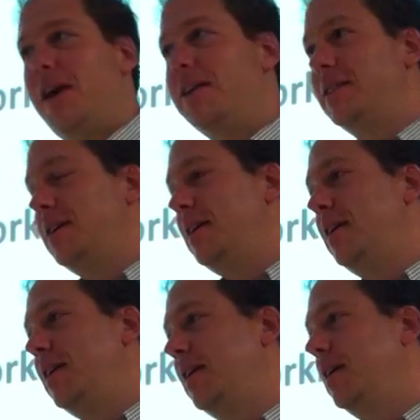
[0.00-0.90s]

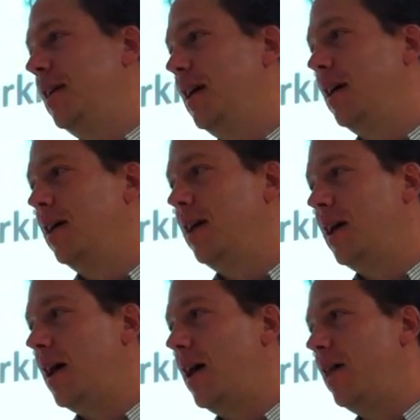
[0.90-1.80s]
Casey
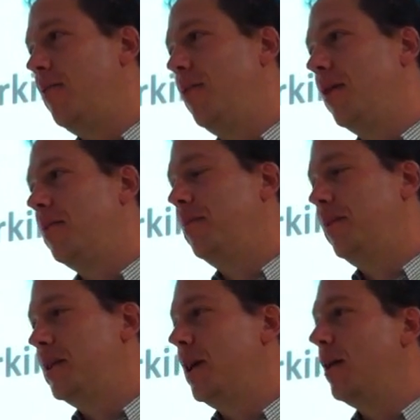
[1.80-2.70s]
and I have worked
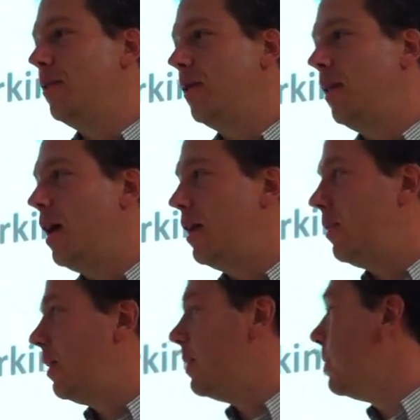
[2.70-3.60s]
together a lot
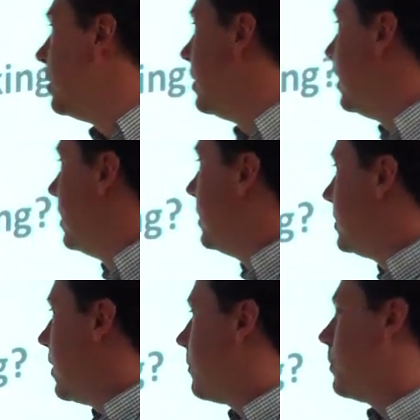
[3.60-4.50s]
on
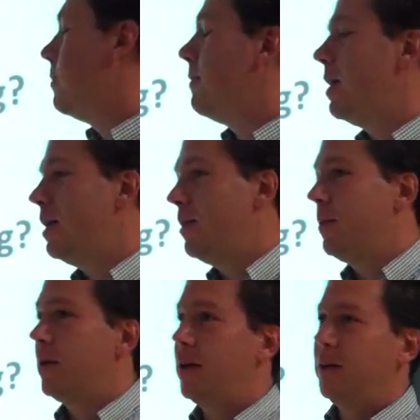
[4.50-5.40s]
software-defined
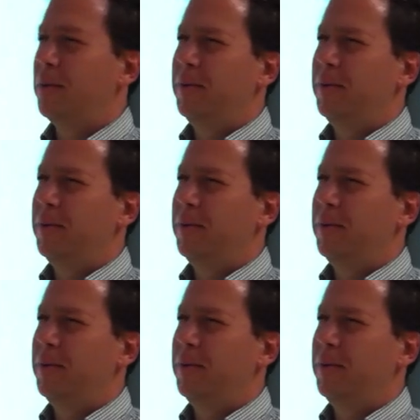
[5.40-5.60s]
networking.